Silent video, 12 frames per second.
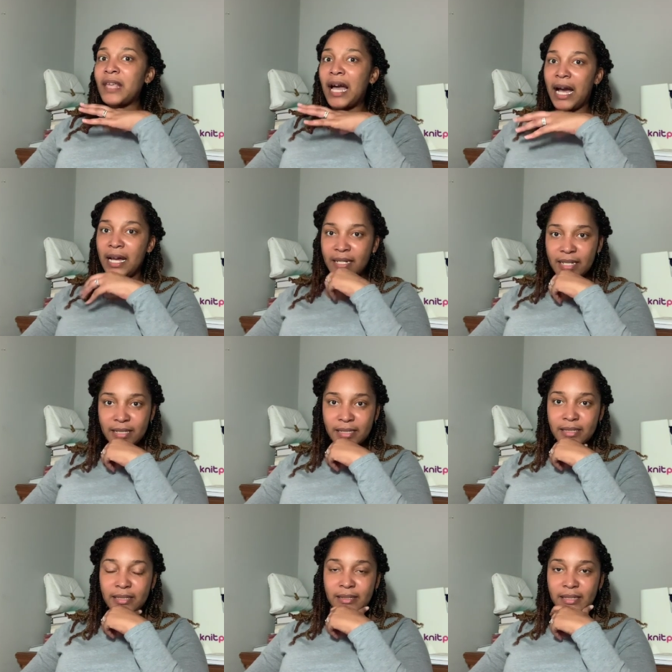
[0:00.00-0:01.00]
I need
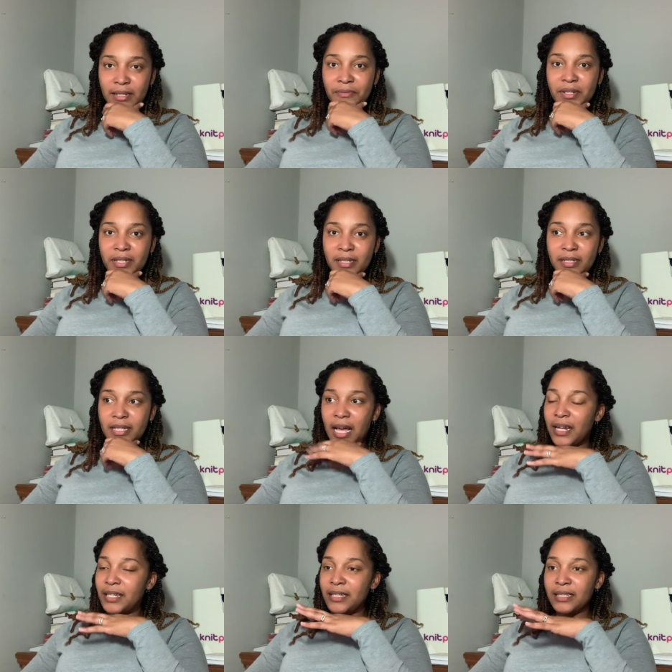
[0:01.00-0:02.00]
to get rid of this. I
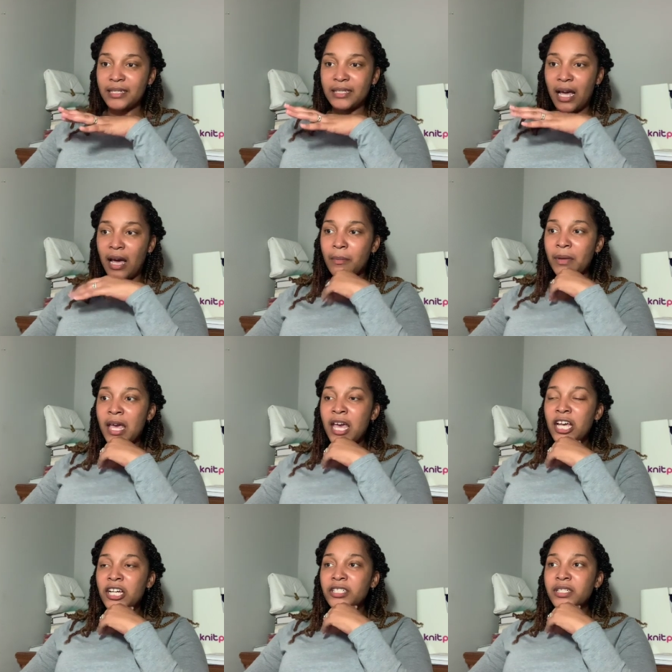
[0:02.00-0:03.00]
need to stop.
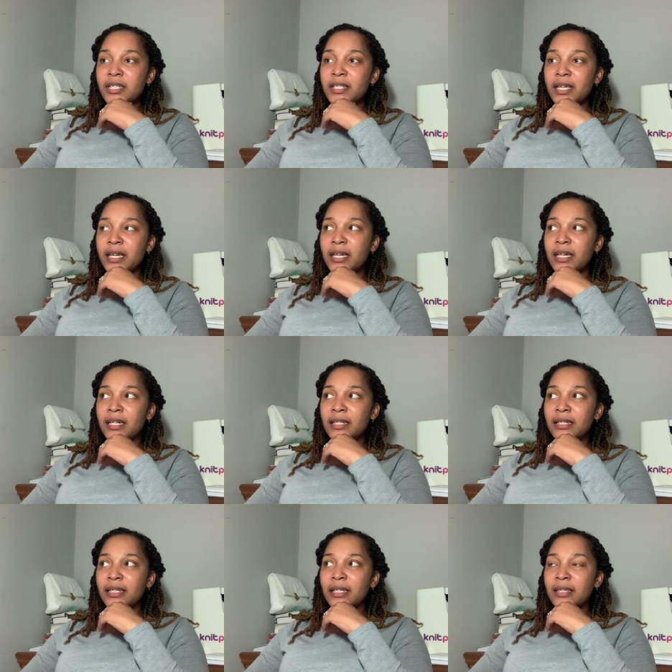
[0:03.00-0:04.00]
She said,
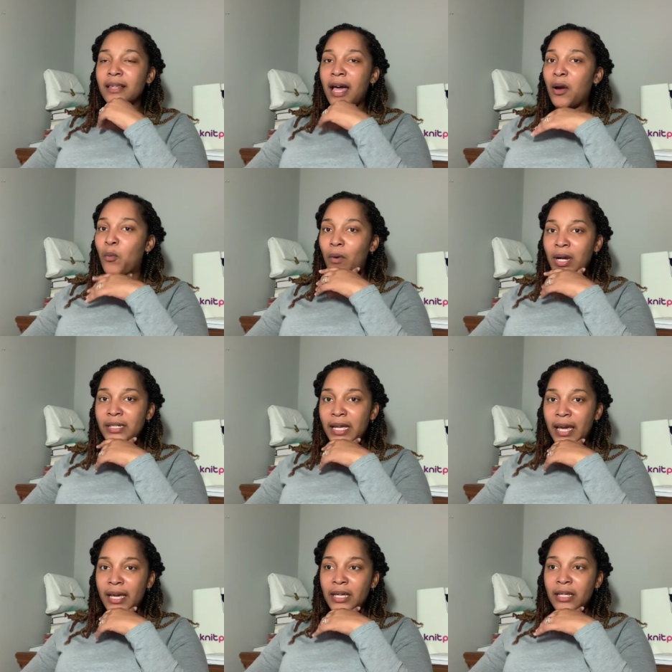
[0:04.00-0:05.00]
like one
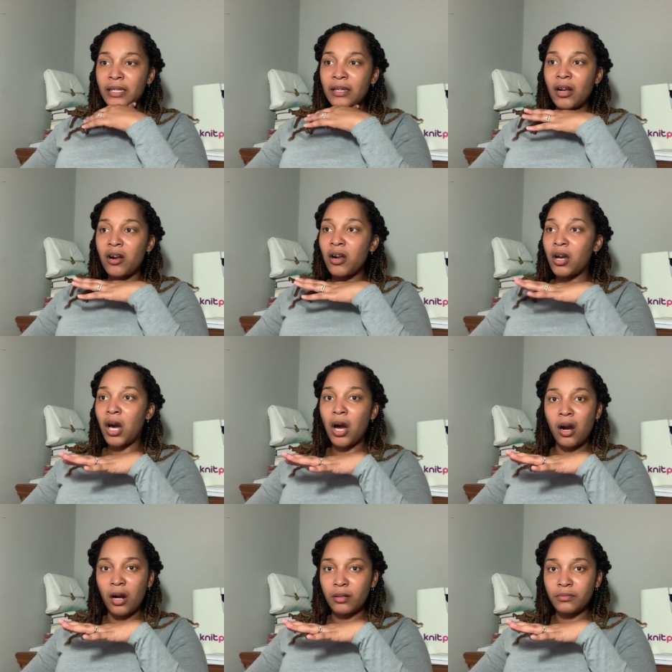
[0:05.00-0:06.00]
day, her
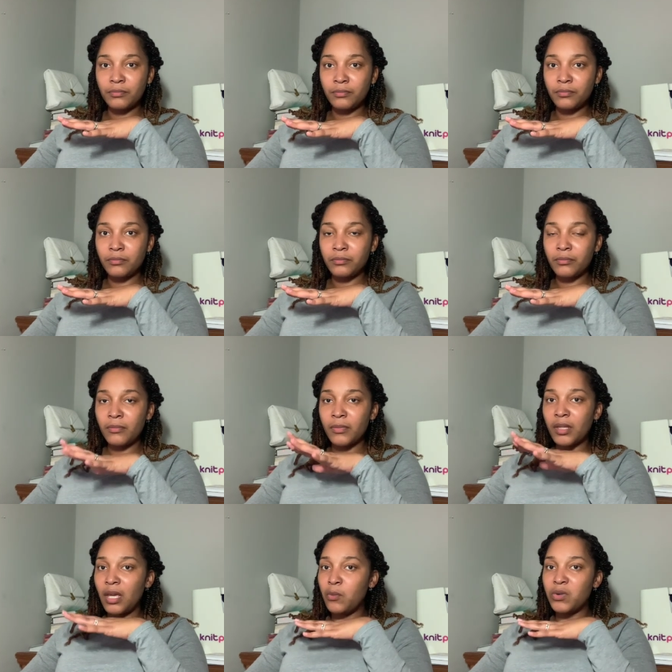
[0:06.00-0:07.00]
car,
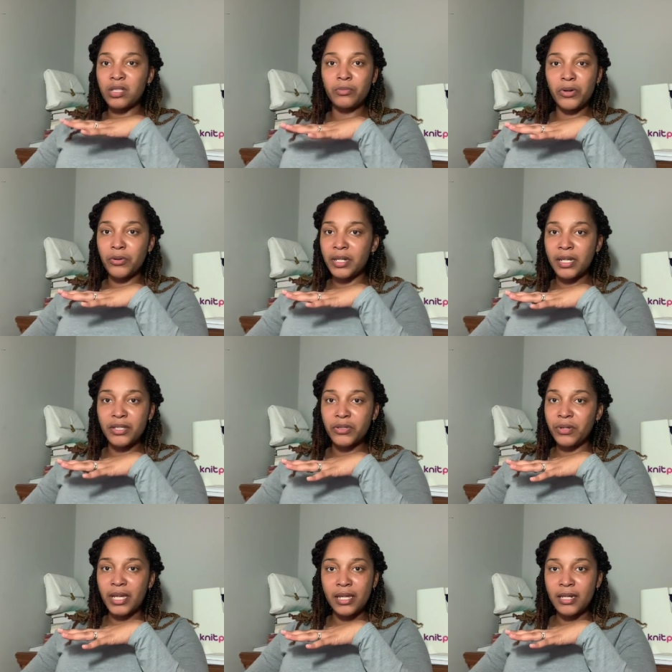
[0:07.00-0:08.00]
it wasn't broken into
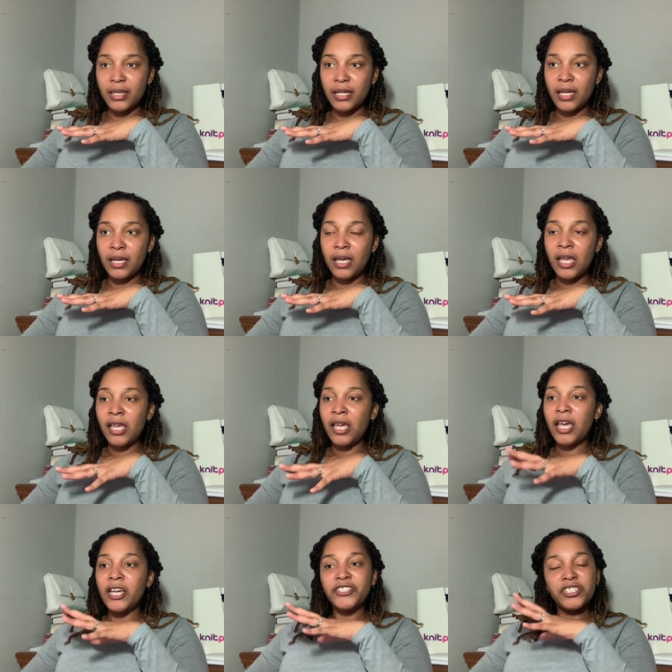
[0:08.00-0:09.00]
or anything
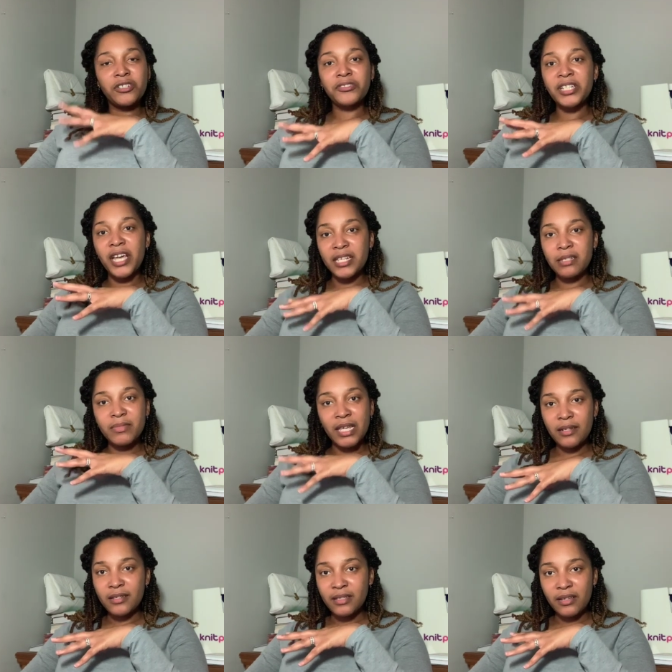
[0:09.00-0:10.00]
and she knows she had some
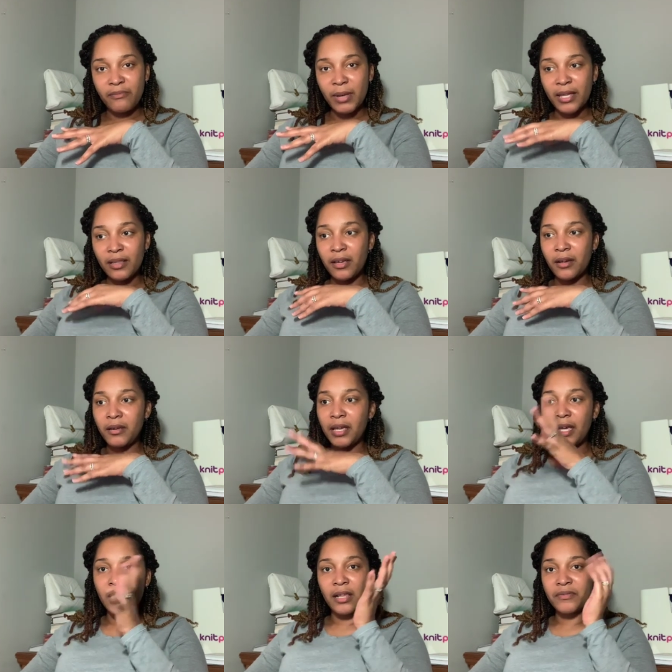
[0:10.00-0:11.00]
Zeta stuff back there,
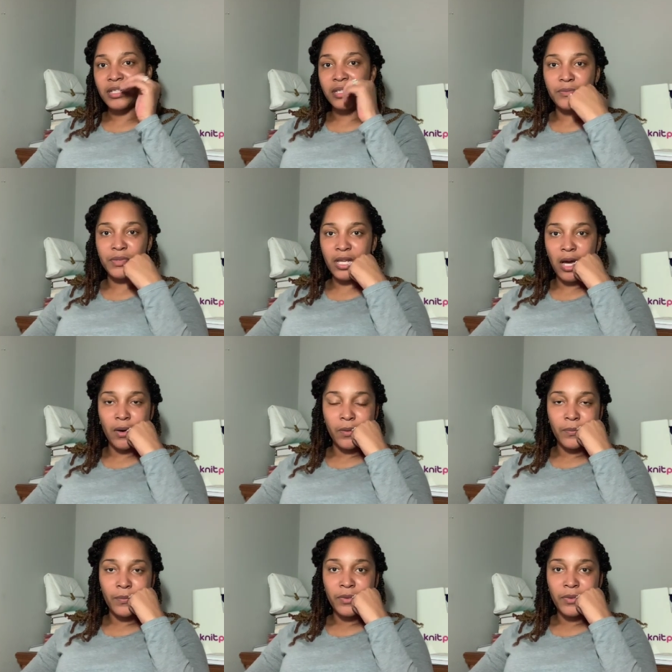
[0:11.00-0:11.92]
and all of a sudden it was gone.